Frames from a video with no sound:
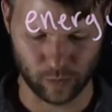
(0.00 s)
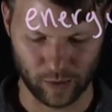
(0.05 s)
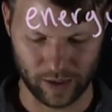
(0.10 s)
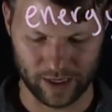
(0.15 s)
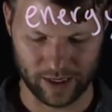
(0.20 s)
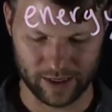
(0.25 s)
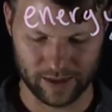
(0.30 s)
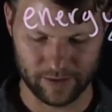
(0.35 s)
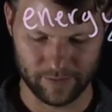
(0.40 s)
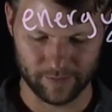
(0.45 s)

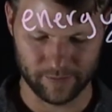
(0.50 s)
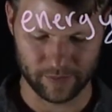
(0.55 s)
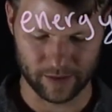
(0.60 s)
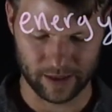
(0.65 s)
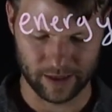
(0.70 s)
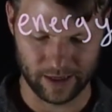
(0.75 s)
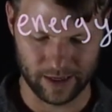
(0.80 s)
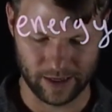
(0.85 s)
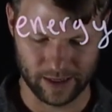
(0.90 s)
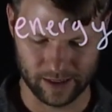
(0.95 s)
when
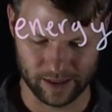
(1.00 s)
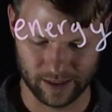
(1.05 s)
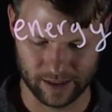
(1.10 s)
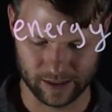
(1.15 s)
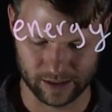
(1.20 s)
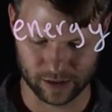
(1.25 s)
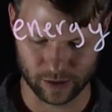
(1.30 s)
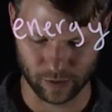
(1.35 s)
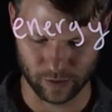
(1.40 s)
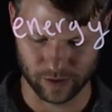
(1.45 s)
it
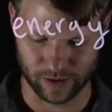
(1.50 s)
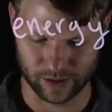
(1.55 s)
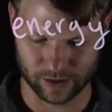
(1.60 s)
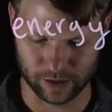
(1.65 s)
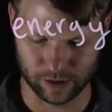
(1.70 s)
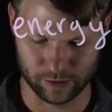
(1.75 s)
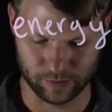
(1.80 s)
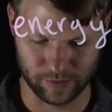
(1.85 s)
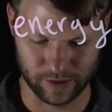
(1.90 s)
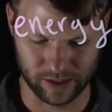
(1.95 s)
is going
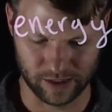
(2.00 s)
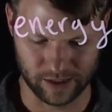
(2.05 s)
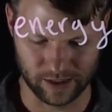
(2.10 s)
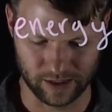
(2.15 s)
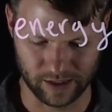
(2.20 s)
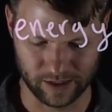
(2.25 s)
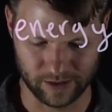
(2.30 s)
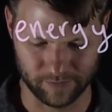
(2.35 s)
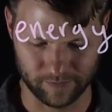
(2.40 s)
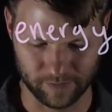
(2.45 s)
to
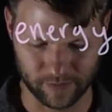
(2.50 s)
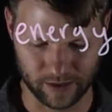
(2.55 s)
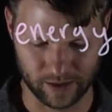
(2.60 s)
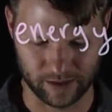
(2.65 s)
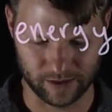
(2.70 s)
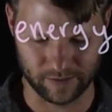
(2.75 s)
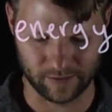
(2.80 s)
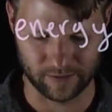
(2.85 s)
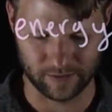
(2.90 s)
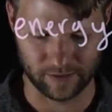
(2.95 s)
be
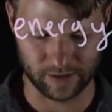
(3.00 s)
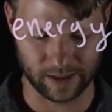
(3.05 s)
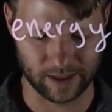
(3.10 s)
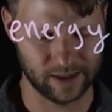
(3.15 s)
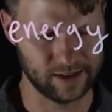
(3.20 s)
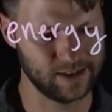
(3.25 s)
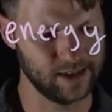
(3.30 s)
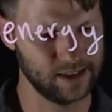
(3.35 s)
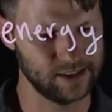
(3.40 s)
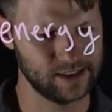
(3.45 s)

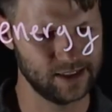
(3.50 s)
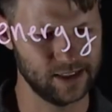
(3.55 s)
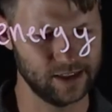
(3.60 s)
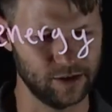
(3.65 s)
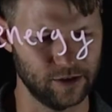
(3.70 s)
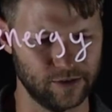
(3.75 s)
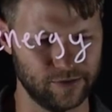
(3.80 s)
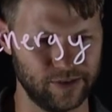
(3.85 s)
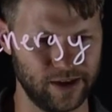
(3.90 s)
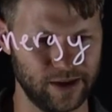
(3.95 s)

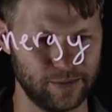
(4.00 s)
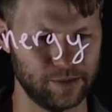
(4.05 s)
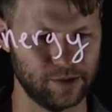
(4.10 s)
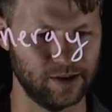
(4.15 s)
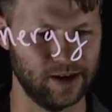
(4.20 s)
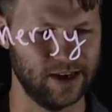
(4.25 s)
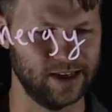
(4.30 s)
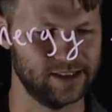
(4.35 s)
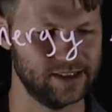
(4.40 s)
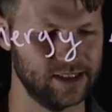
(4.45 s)
condensing or
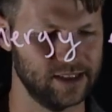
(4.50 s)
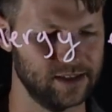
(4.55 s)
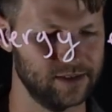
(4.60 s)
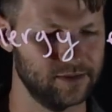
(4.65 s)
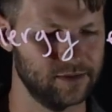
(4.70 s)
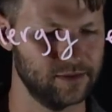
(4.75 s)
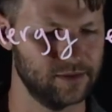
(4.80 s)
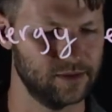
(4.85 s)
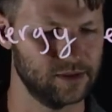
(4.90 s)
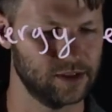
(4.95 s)
vaporizing.
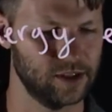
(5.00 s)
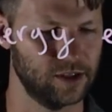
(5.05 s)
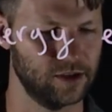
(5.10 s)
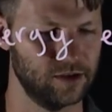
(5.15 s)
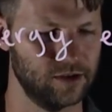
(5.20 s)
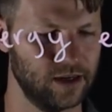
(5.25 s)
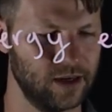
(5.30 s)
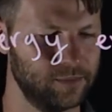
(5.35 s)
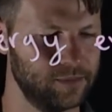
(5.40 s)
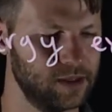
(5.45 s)

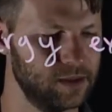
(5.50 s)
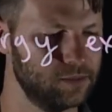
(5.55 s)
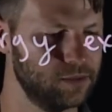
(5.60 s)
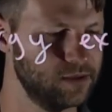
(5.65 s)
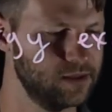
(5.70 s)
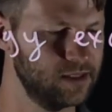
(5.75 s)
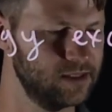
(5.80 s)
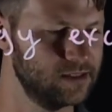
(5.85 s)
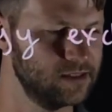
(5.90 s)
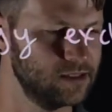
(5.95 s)
So I'm going to
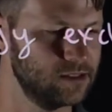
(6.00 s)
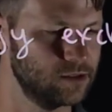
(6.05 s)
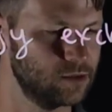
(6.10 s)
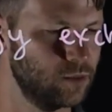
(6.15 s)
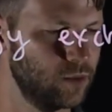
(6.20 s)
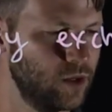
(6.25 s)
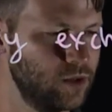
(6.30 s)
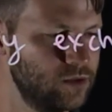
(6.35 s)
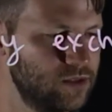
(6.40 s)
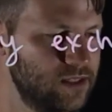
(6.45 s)
put these little
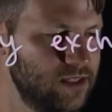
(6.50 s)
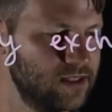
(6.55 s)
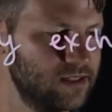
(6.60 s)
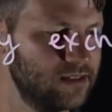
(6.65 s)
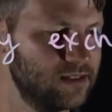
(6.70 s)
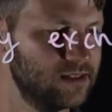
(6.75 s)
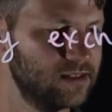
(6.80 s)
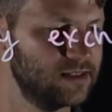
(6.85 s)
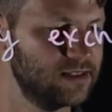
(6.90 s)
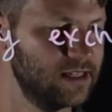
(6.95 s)
quotes
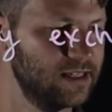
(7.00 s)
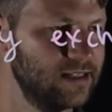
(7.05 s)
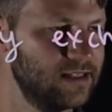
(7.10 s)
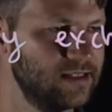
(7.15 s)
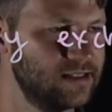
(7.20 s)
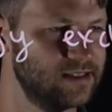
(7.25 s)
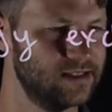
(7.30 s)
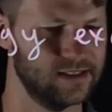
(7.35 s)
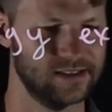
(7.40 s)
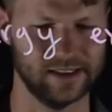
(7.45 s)
in to say that
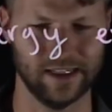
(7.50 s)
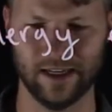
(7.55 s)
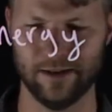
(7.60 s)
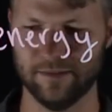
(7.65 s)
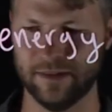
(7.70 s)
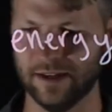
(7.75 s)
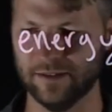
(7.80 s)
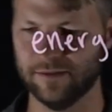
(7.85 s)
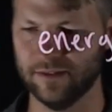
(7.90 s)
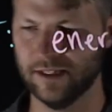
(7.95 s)
it's the
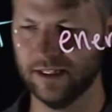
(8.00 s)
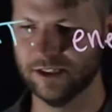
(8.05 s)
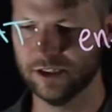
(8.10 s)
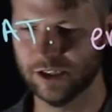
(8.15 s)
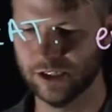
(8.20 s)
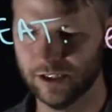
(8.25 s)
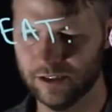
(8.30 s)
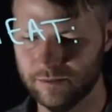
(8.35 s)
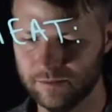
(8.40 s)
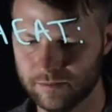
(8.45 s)
same
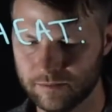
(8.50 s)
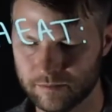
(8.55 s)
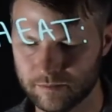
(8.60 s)
definition,